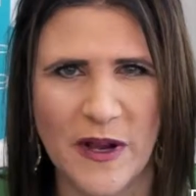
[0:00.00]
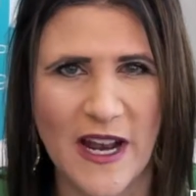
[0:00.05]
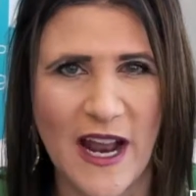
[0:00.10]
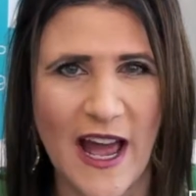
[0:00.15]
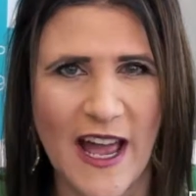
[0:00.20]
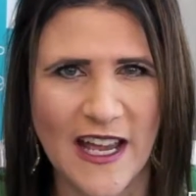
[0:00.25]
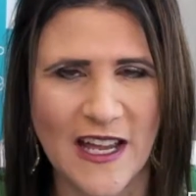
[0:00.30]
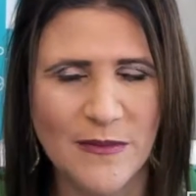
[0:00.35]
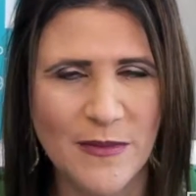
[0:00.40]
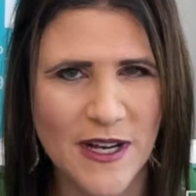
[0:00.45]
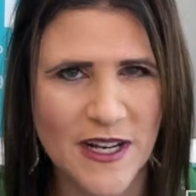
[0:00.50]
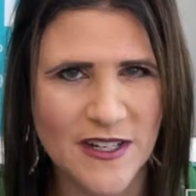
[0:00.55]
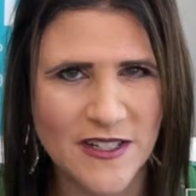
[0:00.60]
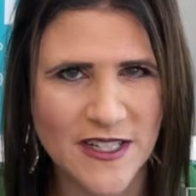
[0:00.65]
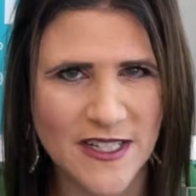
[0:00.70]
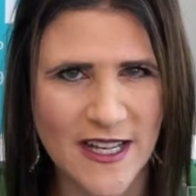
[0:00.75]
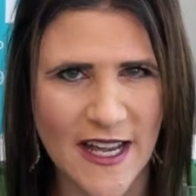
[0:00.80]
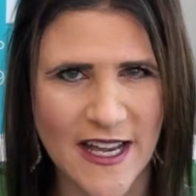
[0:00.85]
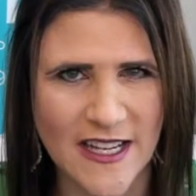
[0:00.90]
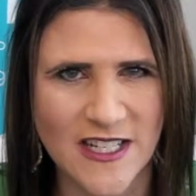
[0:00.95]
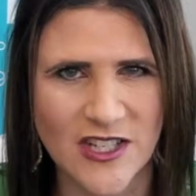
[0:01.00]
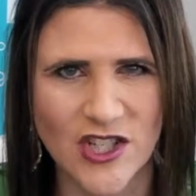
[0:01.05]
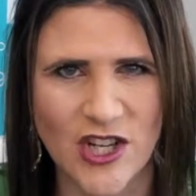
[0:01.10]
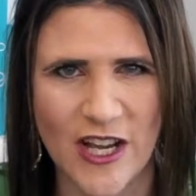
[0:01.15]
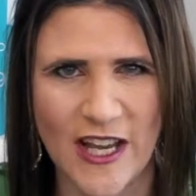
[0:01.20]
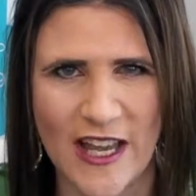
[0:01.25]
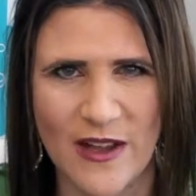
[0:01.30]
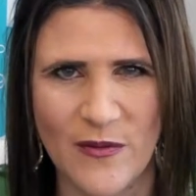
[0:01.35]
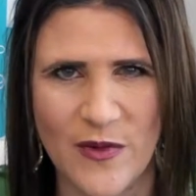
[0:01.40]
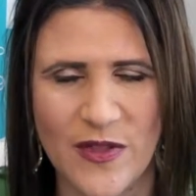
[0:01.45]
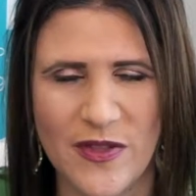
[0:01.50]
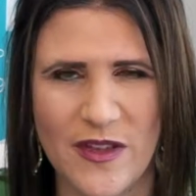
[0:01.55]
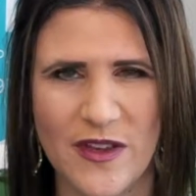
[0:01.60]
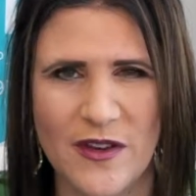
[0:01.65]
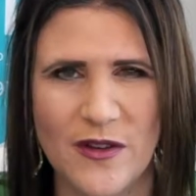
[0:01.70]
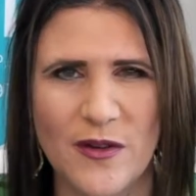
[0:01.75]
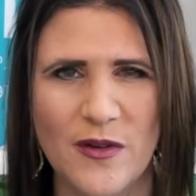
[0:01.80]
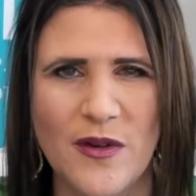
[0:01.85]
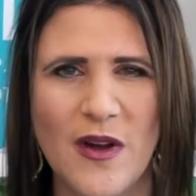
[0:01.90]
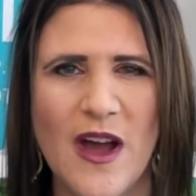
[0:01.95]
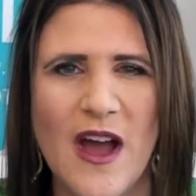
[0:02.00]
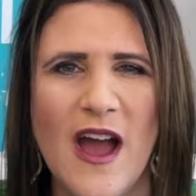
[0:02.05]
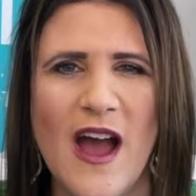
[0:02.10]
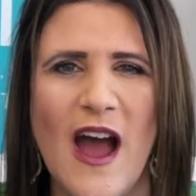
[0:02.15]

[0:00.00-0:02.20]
and I am here today to check in with you